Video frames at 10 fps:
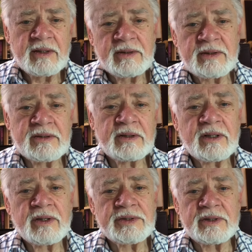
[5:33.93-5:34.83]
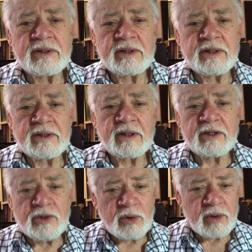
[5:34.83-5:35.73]
this occurs in the uh,
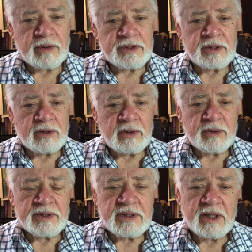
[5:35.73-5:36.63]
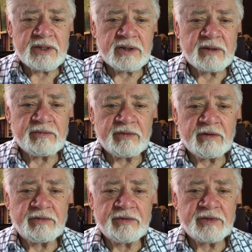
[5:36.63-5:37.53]
chorus, the chorus section of uh,
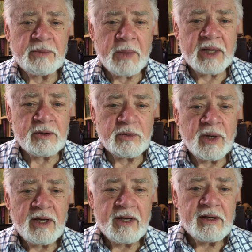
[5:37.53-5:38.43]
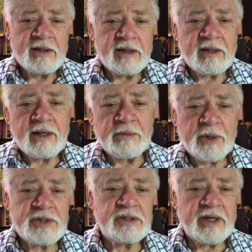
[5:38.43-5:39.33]
50 men who uh,
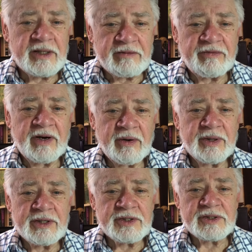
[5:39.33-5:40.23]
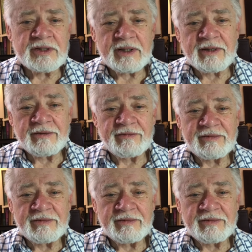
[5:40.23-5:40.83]
impersonated various, uh,